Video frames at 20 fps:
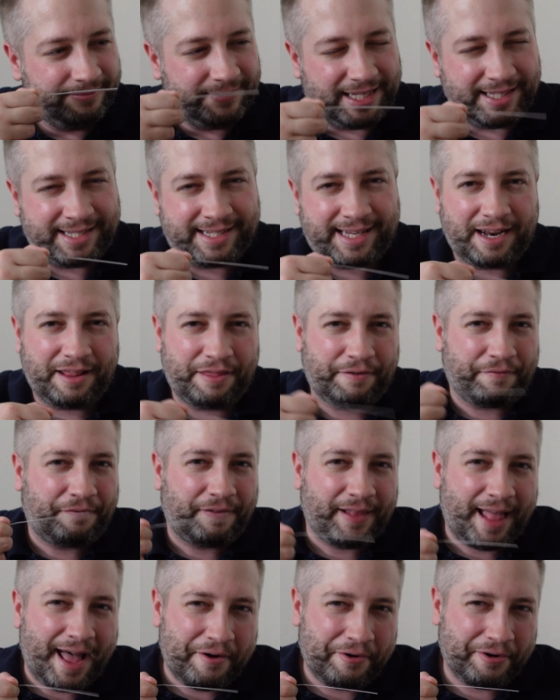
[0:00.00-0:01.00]
instead of the
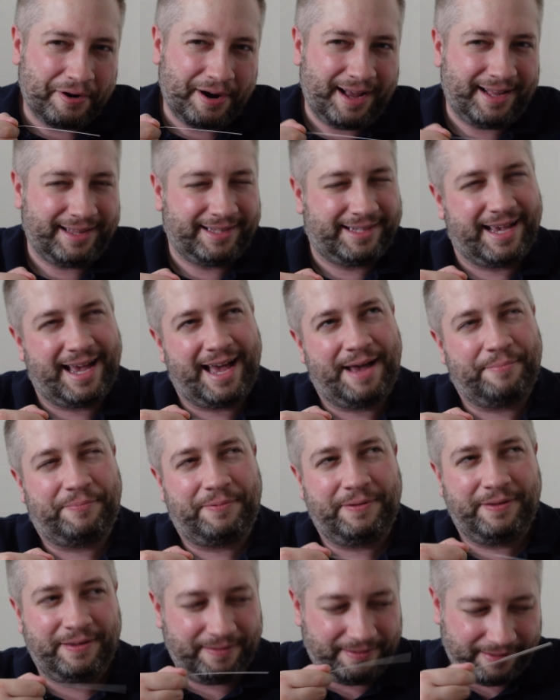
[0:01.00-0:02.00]
flower on top,
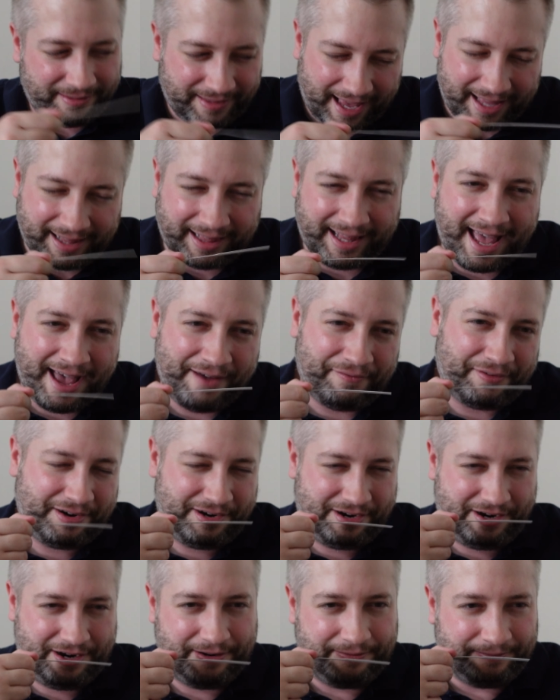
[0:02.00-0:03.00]
that
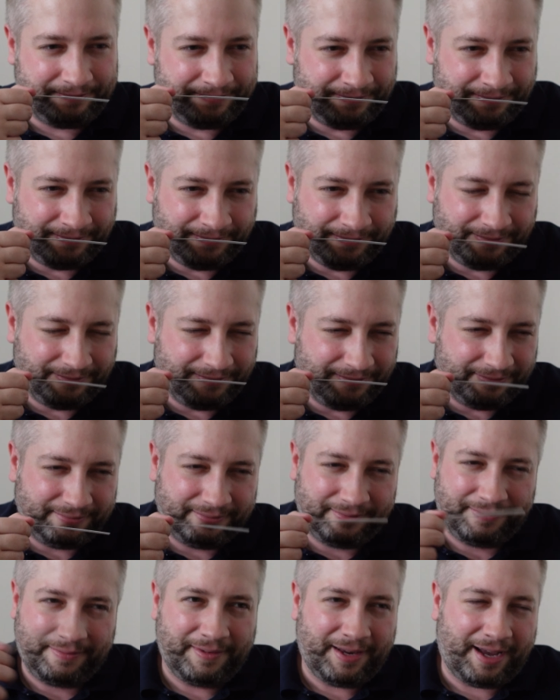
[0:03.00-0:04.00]
lavender,
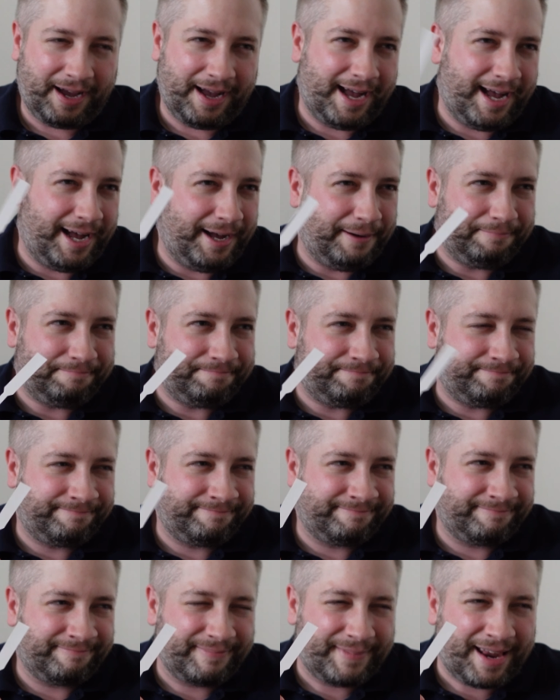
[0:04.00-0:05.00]
um,
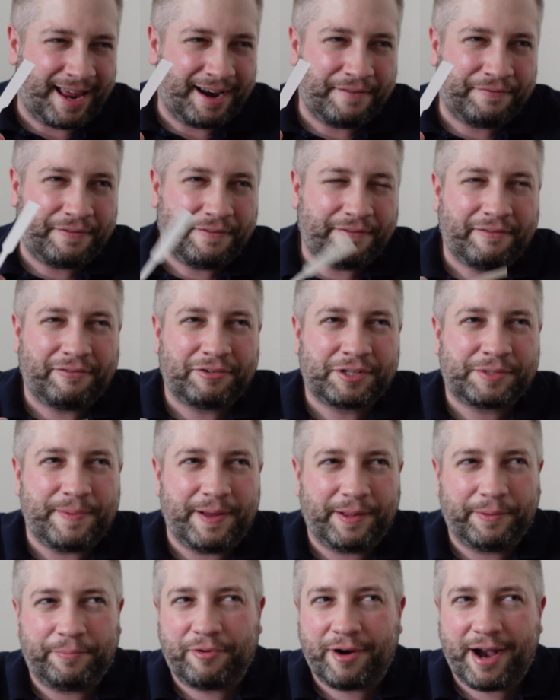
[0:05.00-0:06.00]
I don't know if you've ever
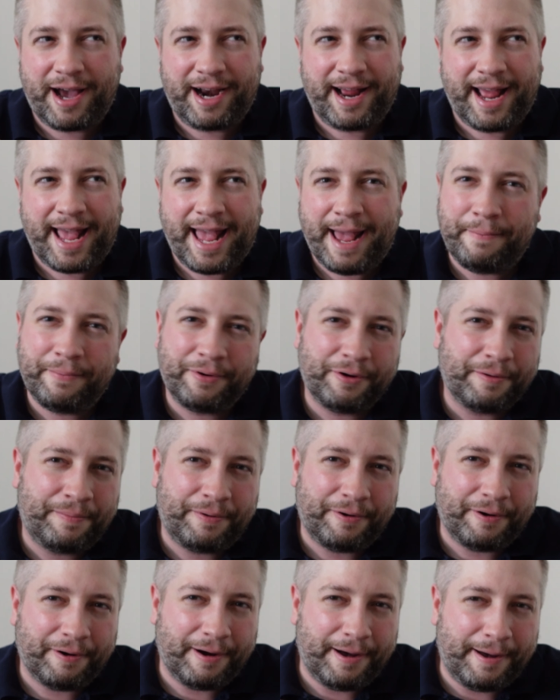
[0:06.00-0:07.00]
smelled Prada Amber
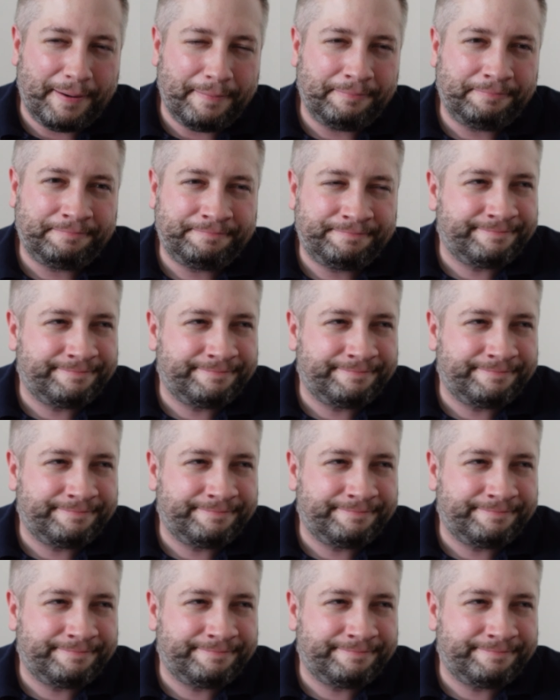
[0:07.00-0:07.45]
Pour Homme.